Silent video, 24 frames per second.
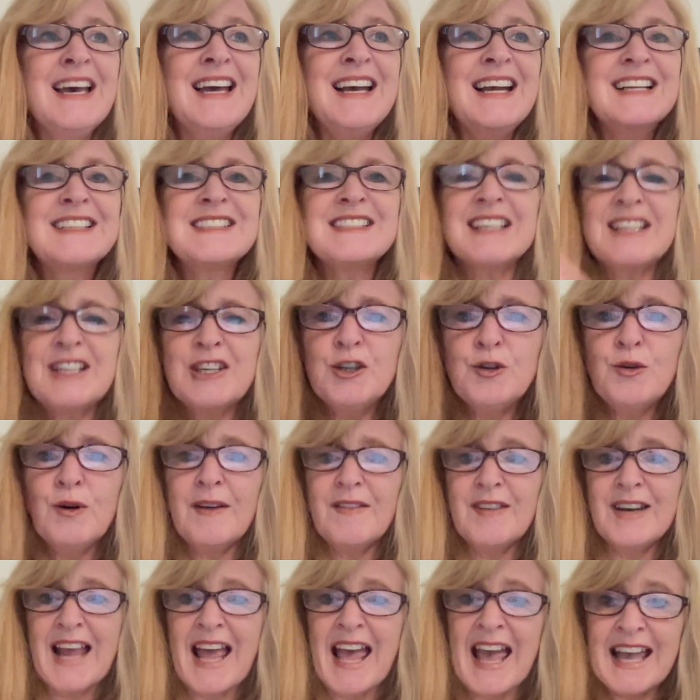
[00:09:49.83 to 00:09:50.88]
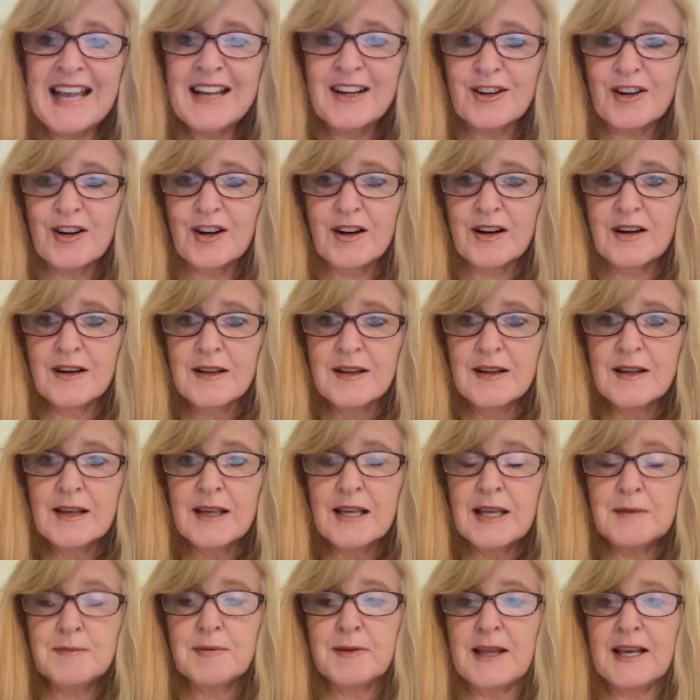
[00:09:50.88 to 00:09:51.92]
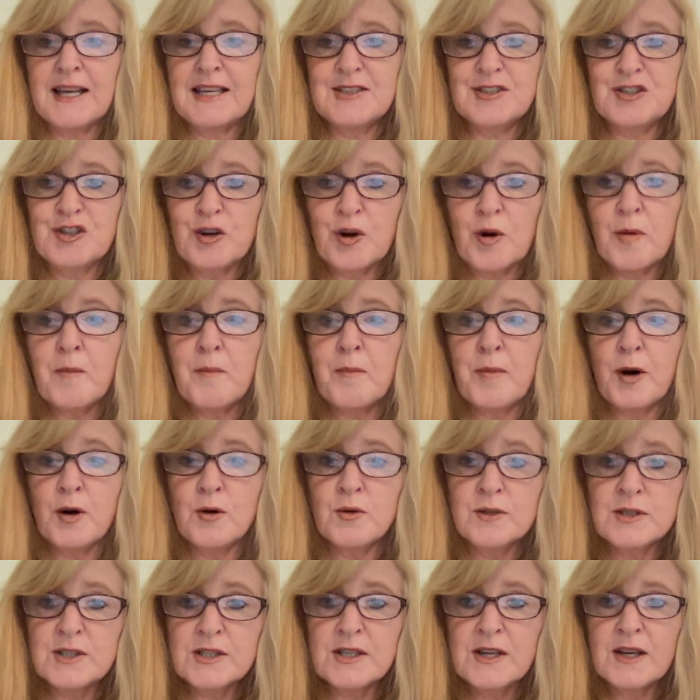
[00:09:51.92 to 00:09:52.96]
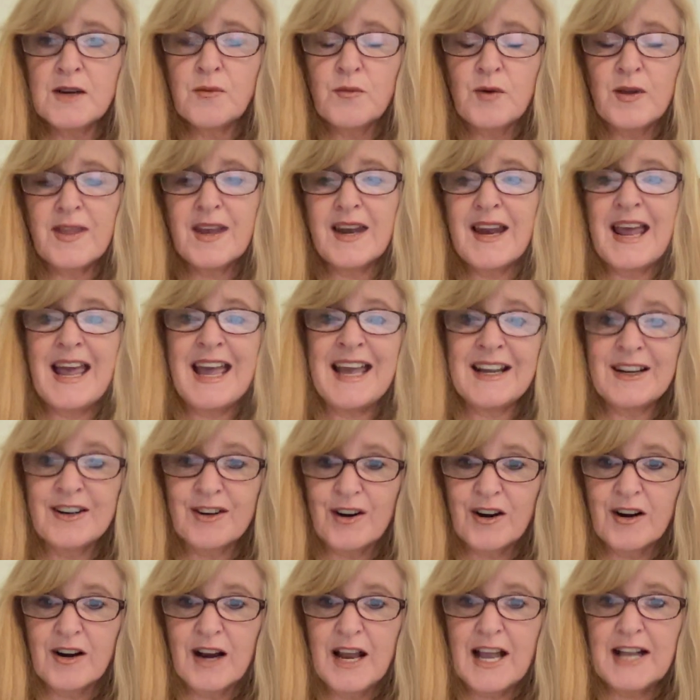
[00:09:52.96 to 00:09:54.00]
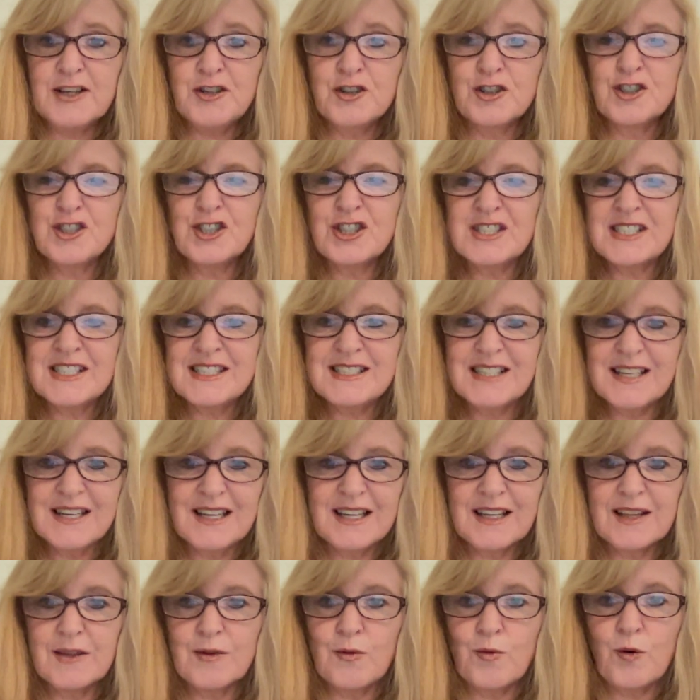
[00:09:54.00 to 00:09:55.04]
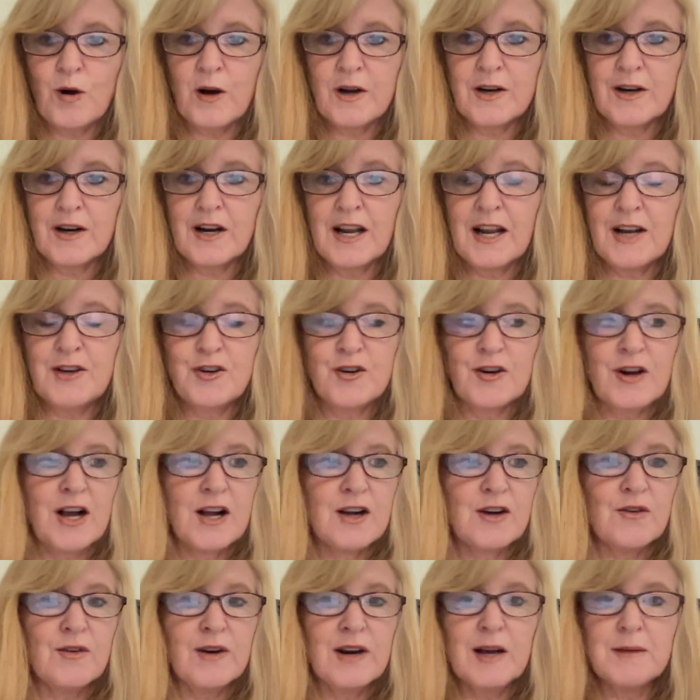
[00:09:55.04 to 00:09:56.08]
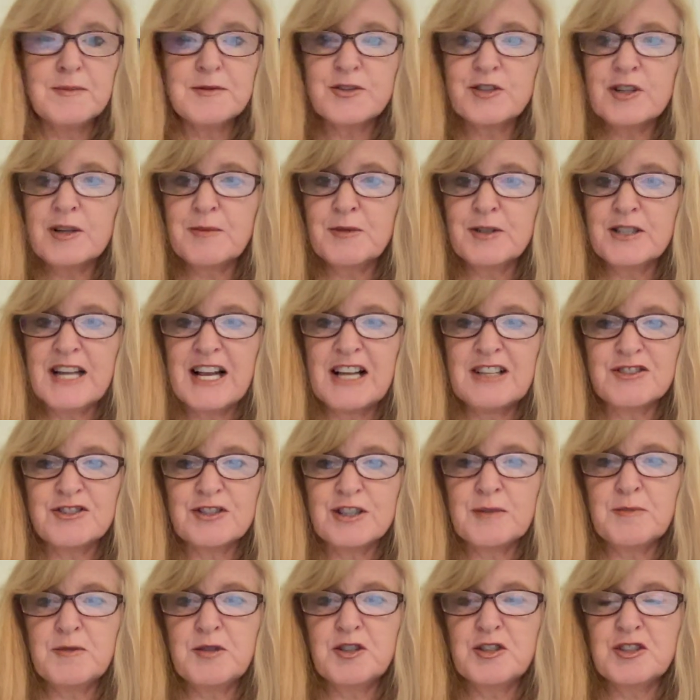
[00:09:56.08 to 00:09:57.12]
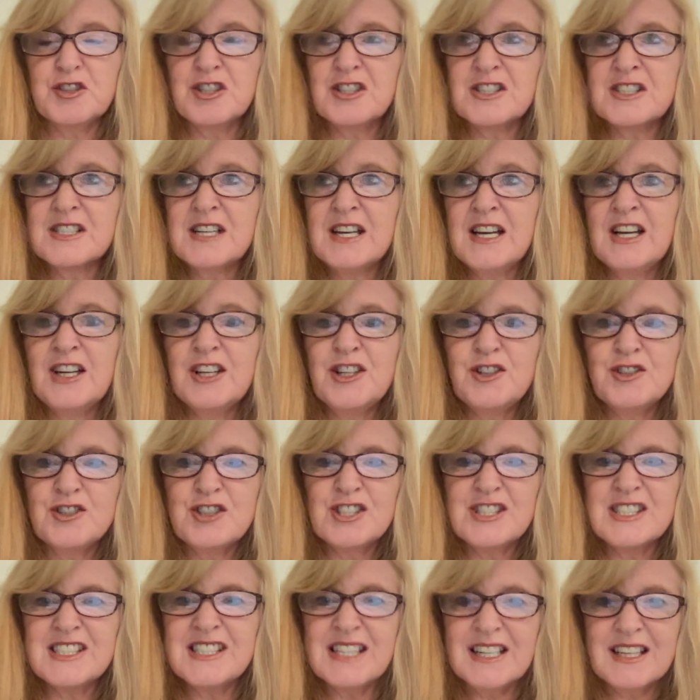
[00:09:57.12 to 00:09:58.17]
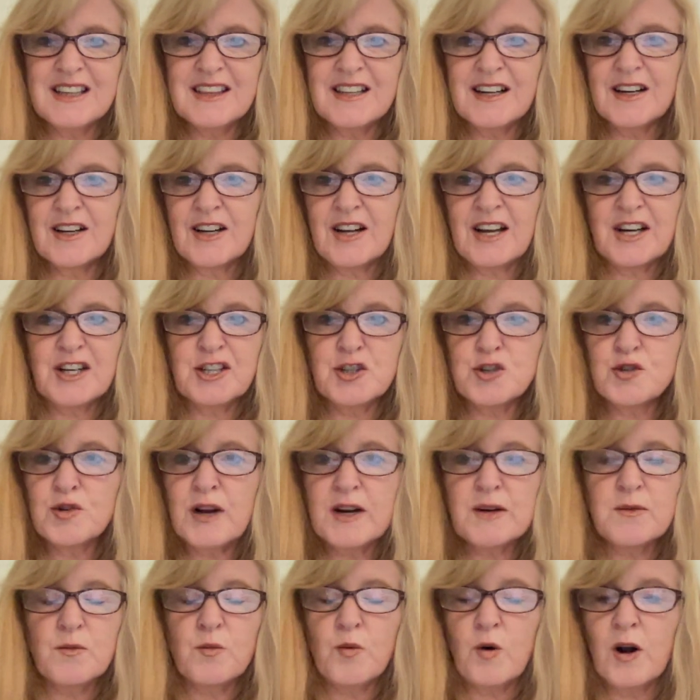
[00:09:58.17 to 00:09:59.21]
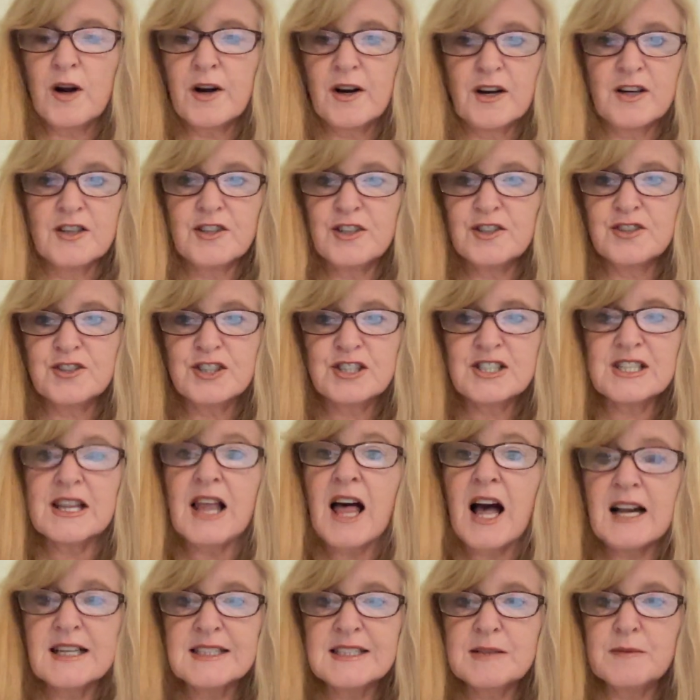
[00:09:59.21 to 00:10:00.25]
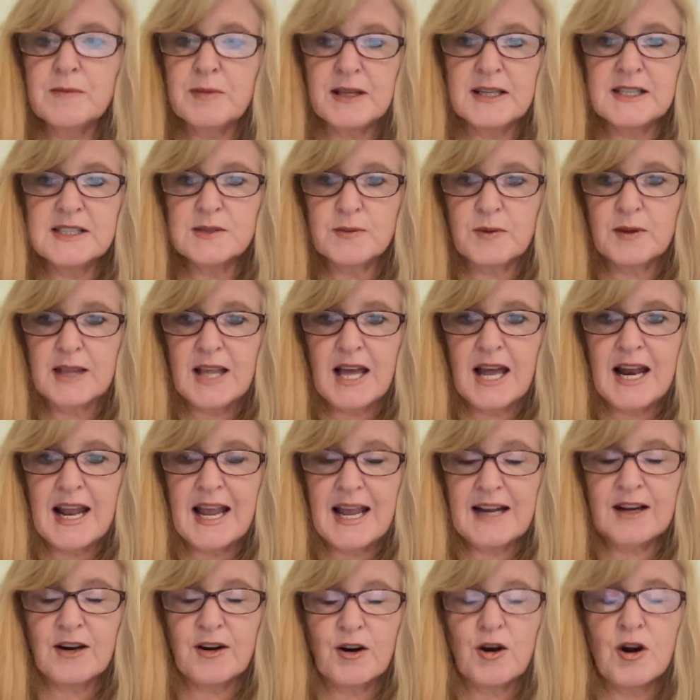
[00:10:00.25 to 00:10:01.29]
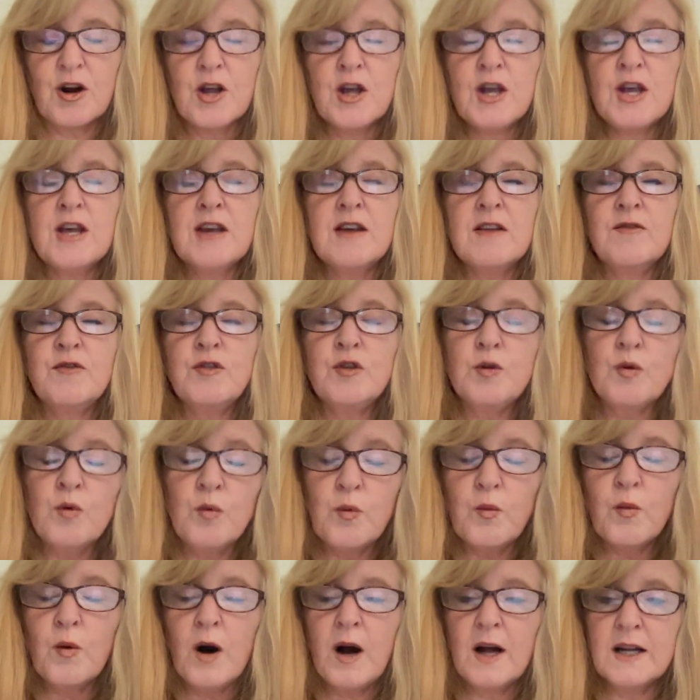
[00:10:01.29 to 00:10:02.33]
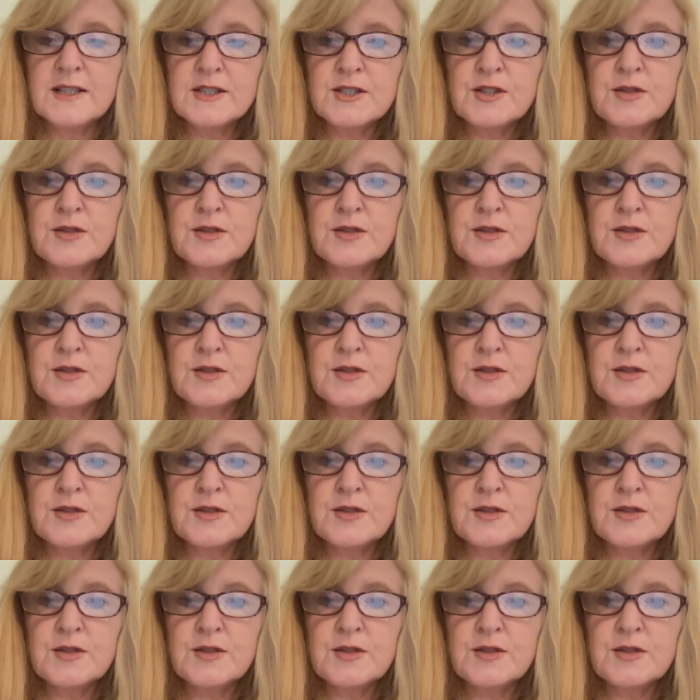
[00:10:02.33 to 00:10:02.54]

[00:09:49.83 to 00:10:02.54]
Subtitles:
It's like you have an anchor in place. You're a boat with an anchor and you're just sitting in the water and you're not going upstream or downstream. You're just sitting there kind of treading water. You're just locked in place with that anchor. If you want